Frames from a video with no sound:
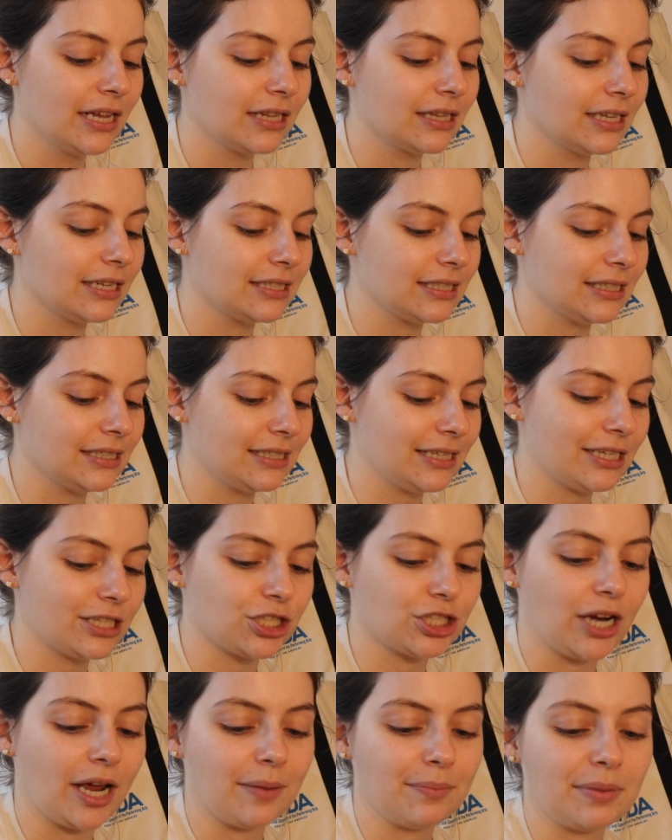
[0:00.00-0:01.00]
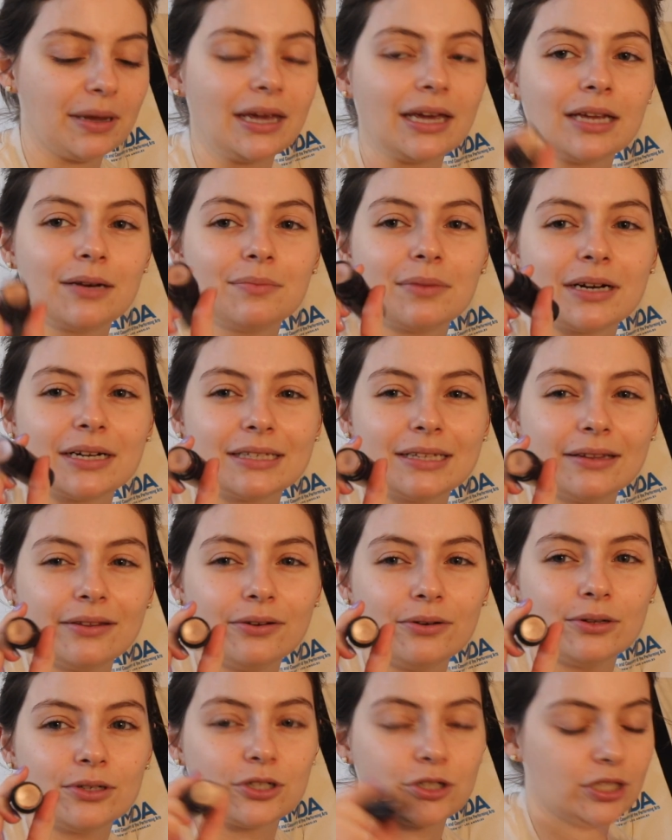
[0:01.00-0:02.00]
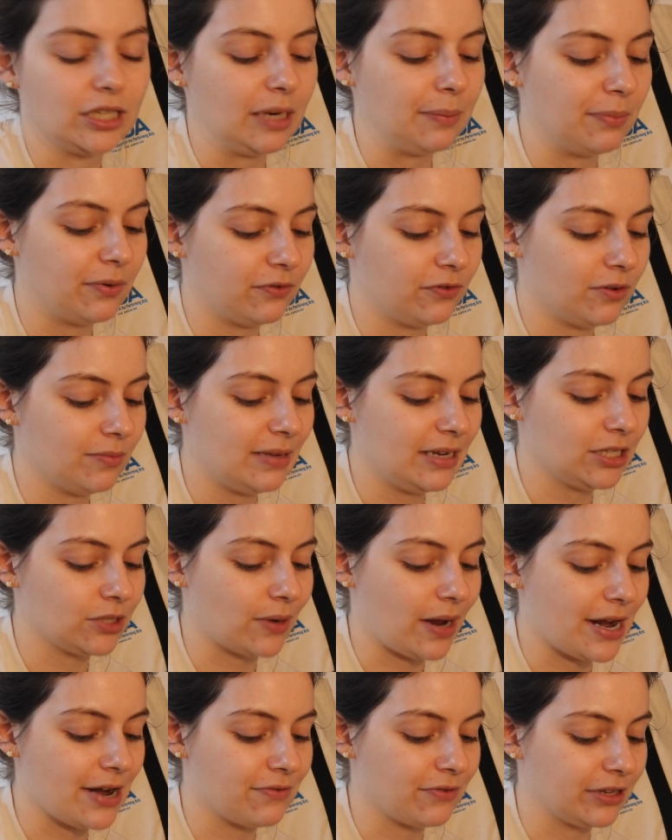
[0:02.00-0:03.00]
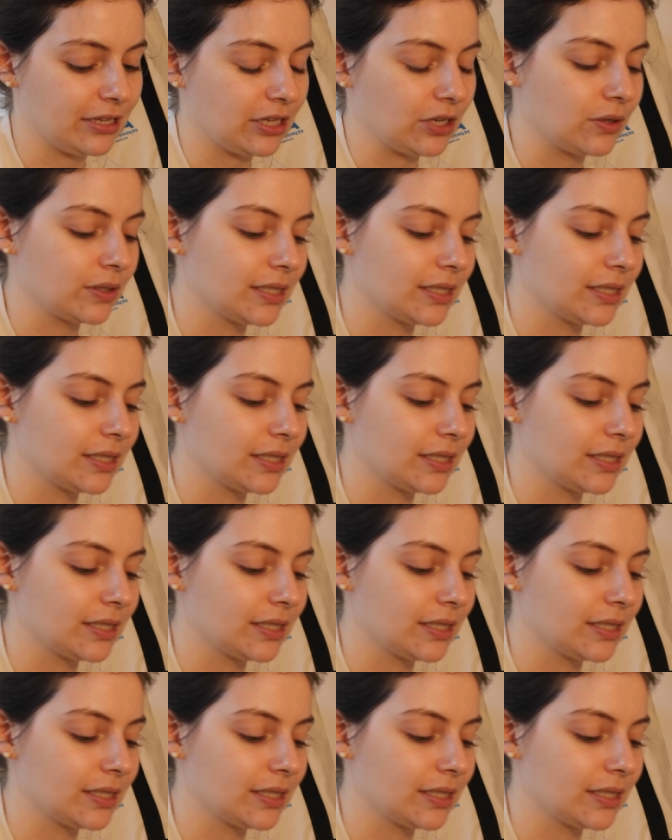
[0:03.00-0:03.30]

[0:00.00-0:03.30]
This is like a champagne, but it's a little deep for me, so I didn't really use